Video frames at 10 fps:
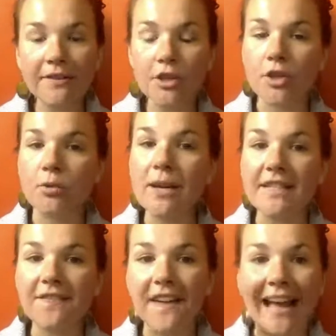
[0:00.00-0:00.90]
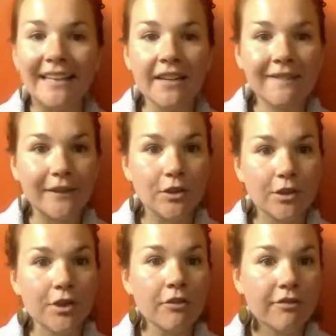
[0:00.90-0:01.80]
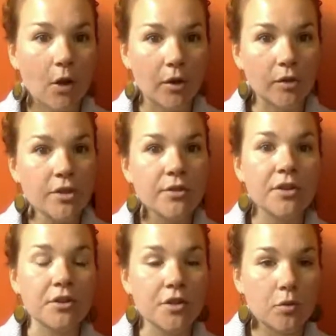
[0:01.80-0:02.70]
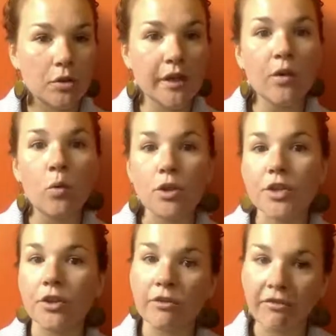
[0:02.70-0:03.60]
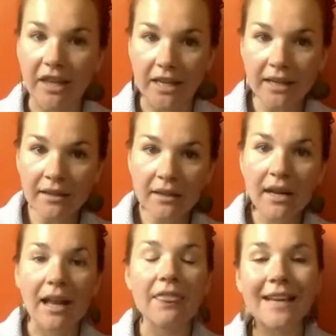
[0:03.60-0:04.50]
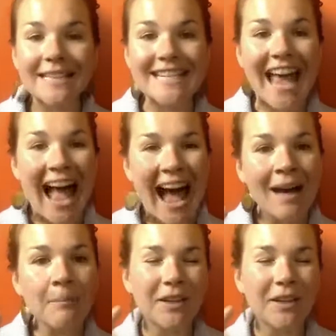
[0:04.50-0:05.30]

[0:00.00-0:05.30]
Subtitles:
to do is find and filter your photo to your story or to your feed, and then tap.